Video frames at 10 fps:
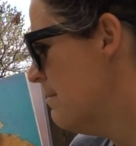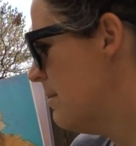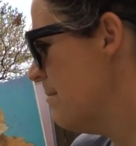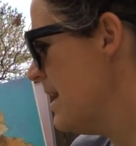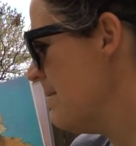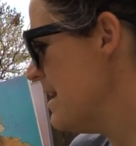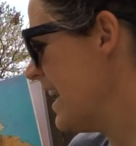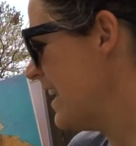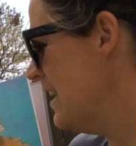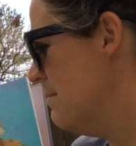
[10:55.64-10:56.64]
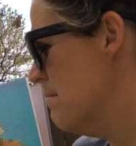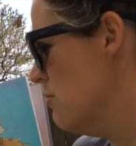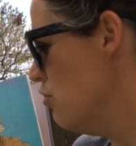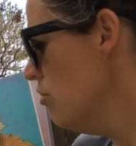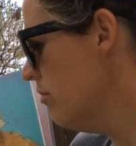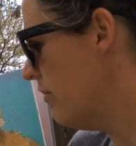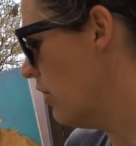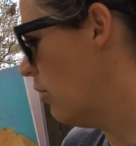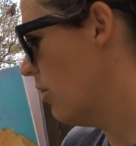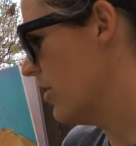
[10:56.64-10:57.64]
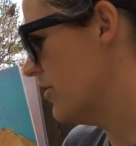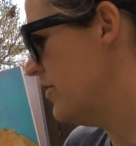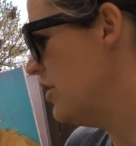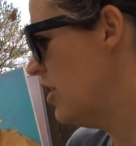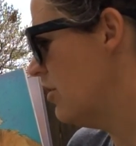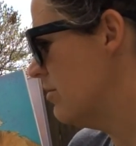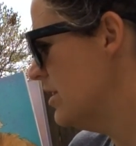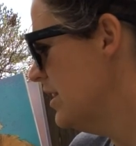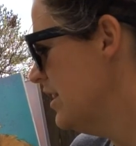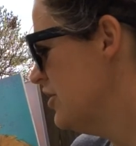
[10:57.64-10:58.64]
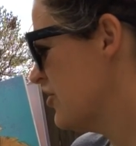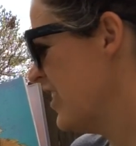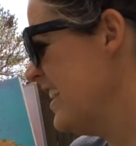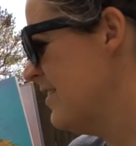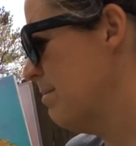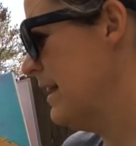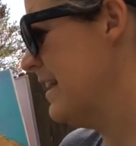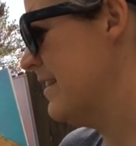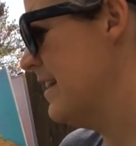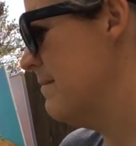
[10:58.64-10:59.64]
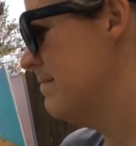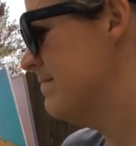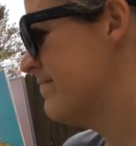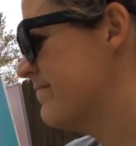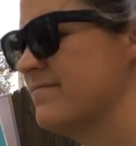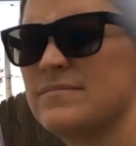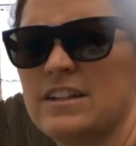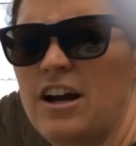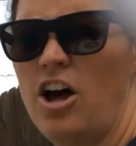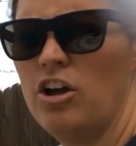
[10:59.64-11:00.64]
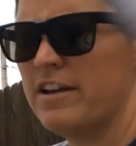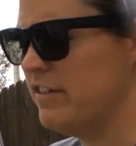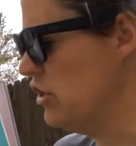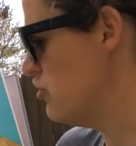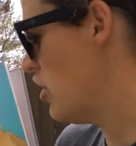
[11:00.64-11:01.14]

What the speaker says: But maybe I can move the horns, transplant them. I'll give it a